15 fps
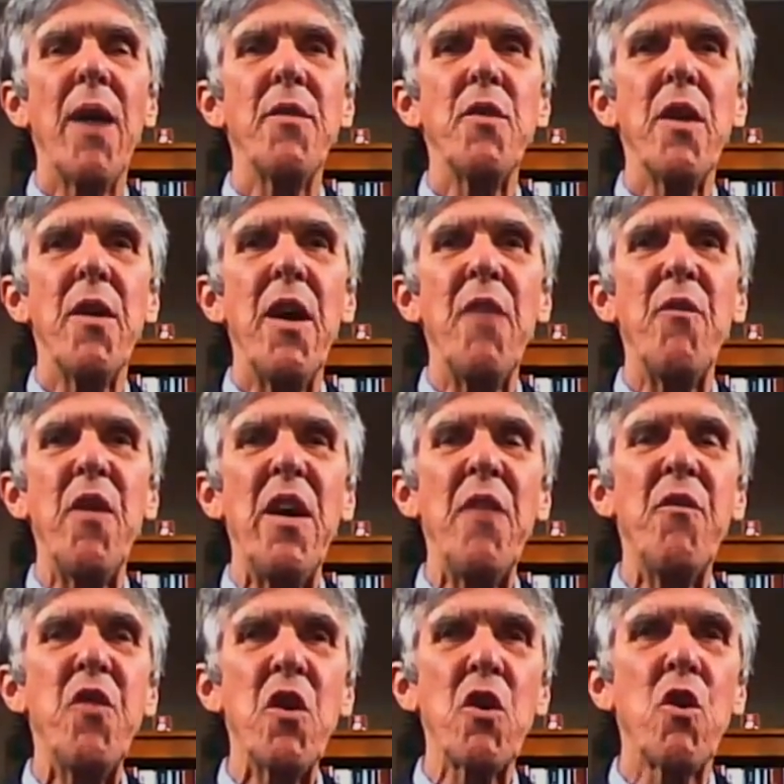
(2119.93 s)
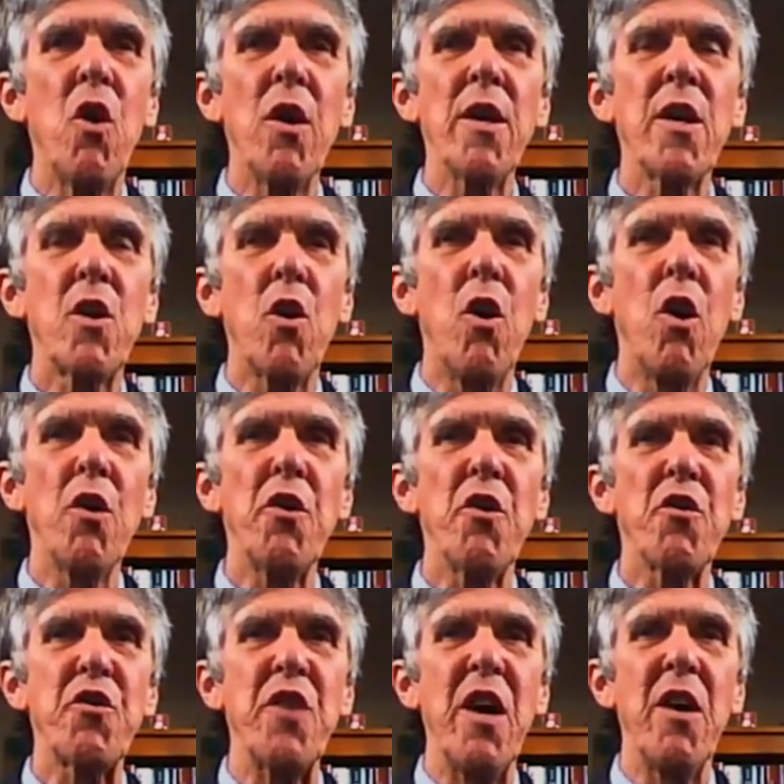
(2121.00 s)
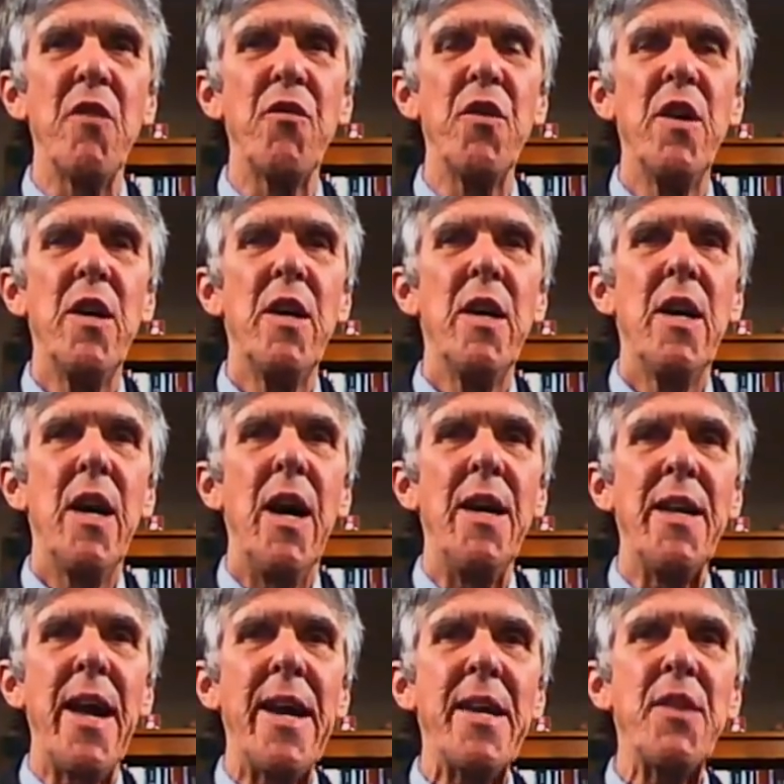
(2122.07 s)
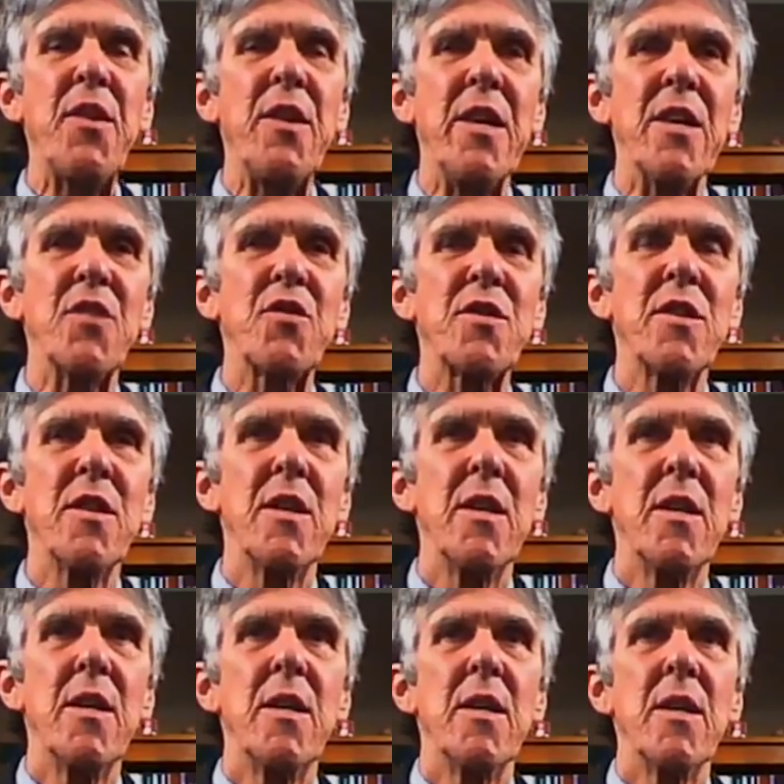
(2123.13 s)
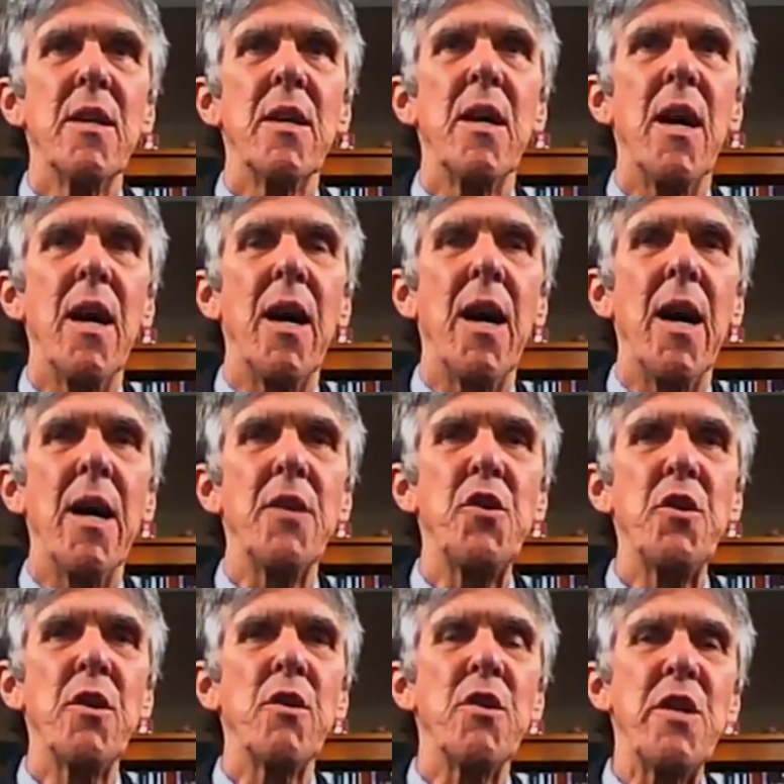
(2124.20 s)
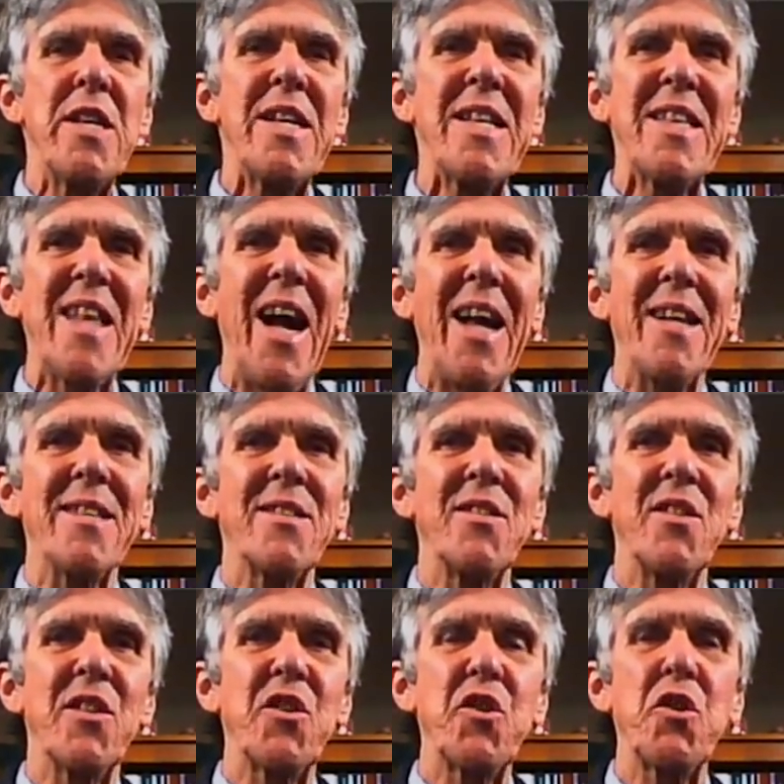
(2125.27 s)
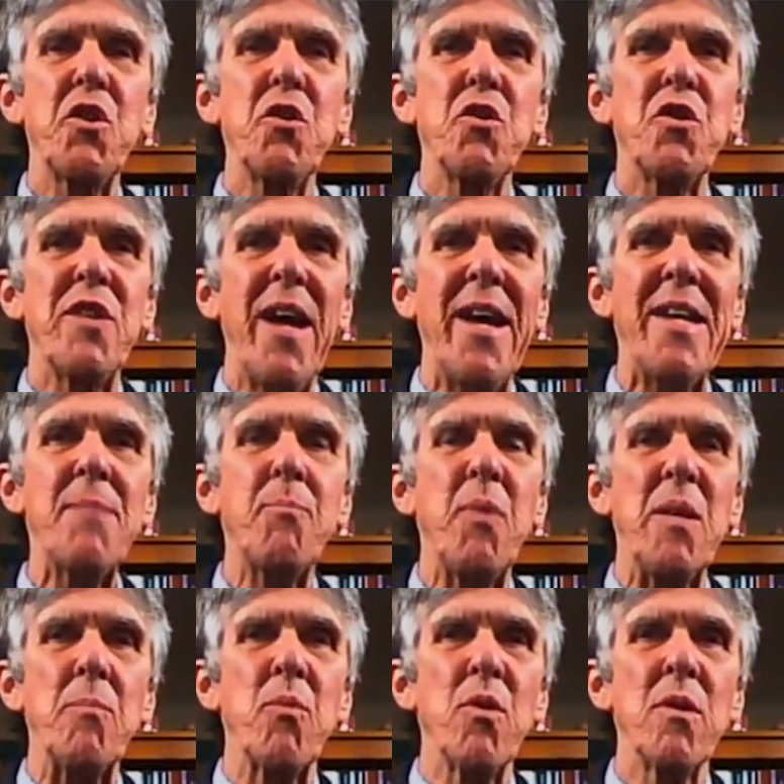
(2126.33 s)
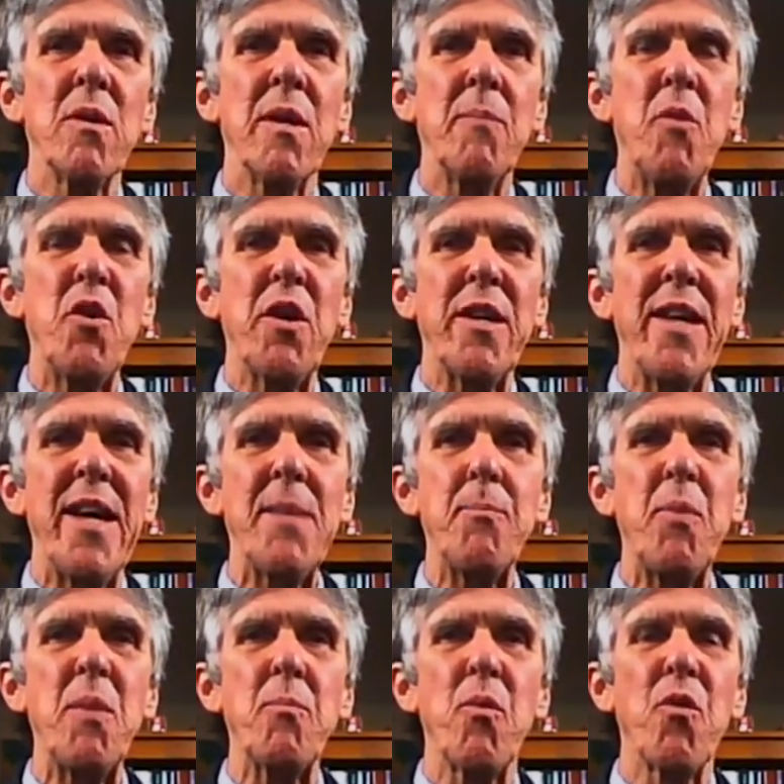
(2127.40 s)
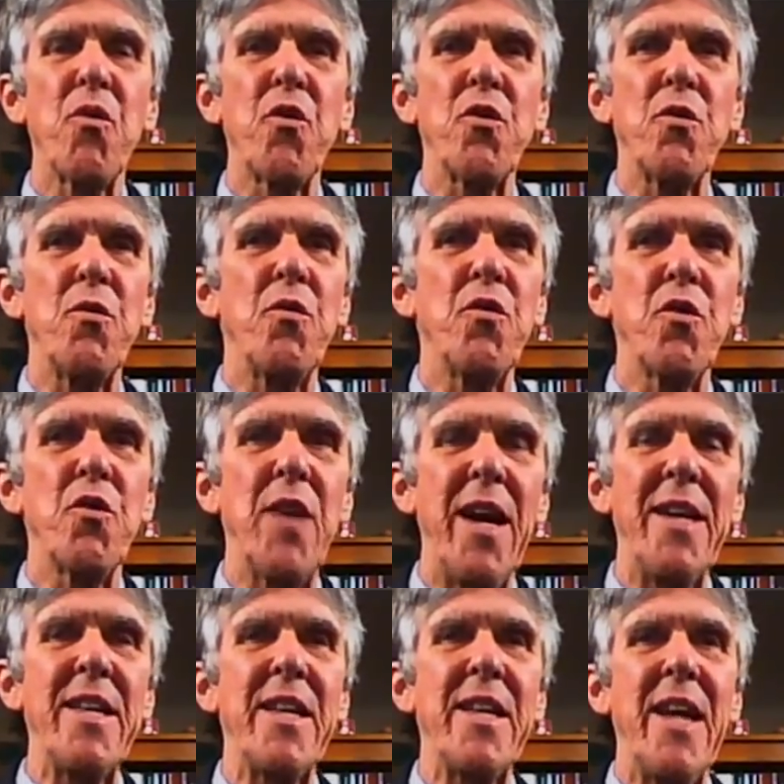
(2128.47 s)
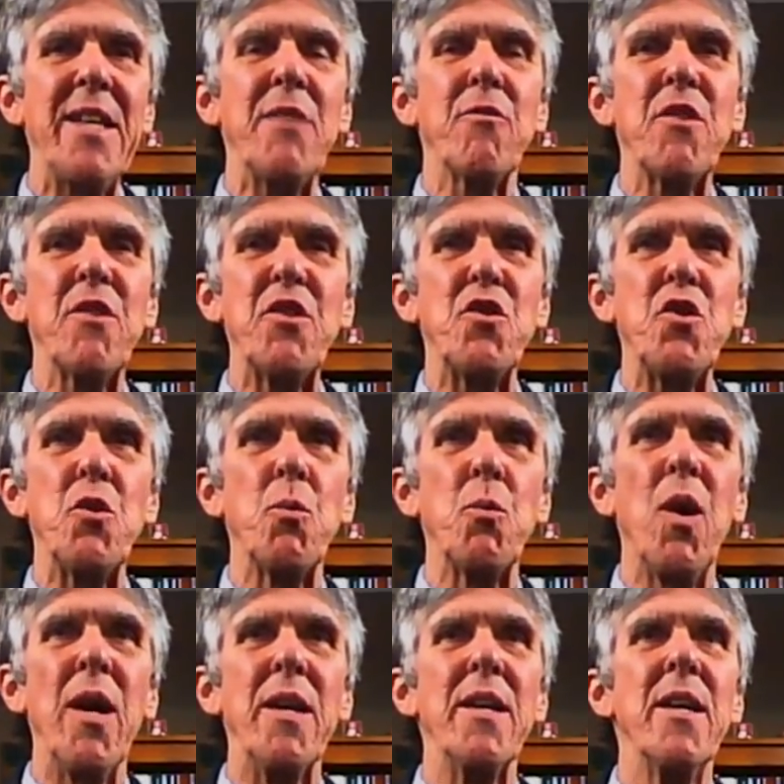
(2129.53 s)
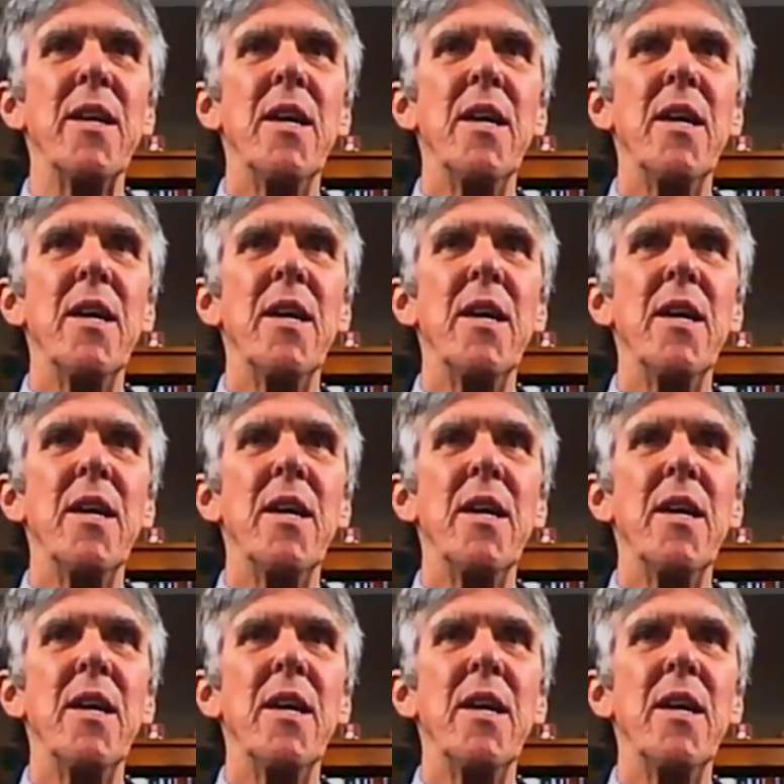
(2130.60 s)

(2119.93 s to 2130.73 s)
if you're going to call yourself an atheist, you don't need that as an excuse to hate people. I mean, you can hate people for any reason you want.